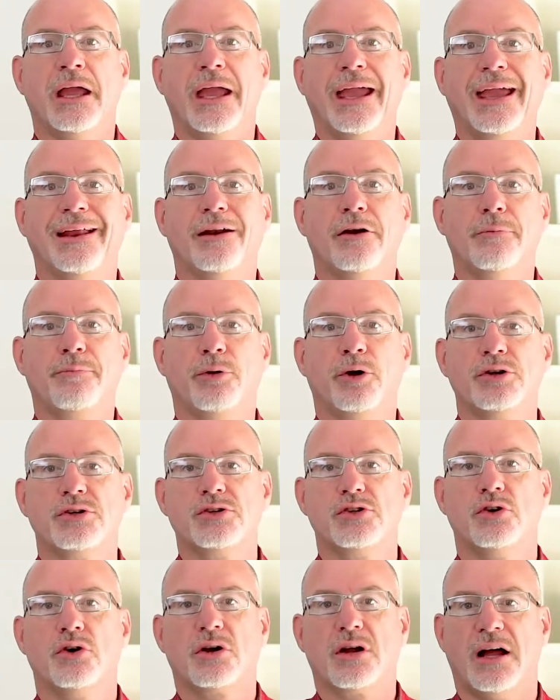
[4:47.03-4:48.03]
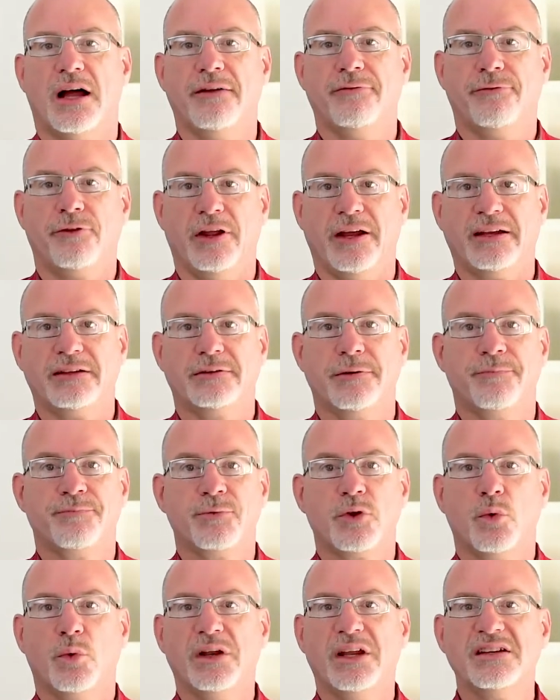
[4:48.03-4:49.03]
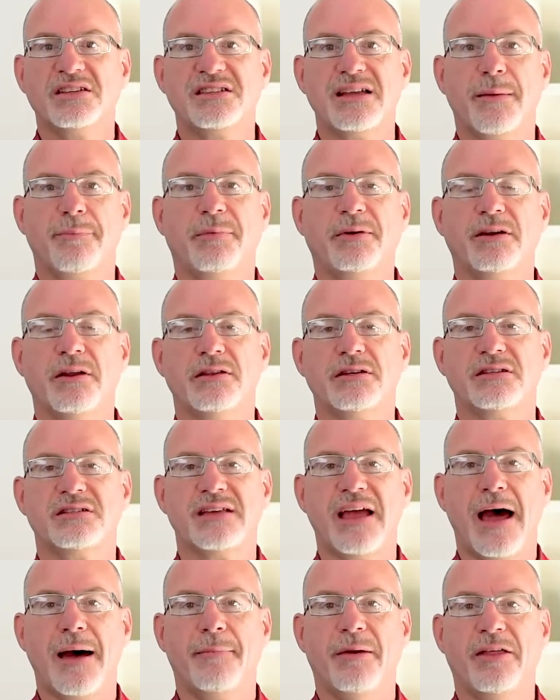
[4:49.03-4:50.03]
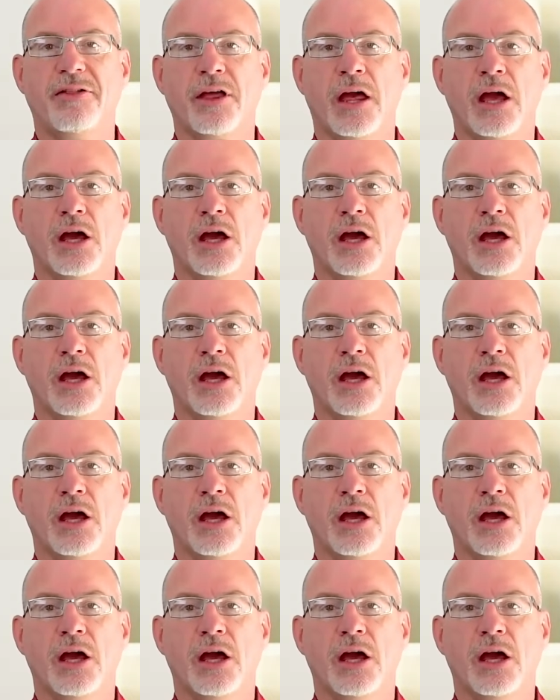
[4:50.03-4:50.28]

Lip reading: interpersonal conflict. When you step into the Sabbath,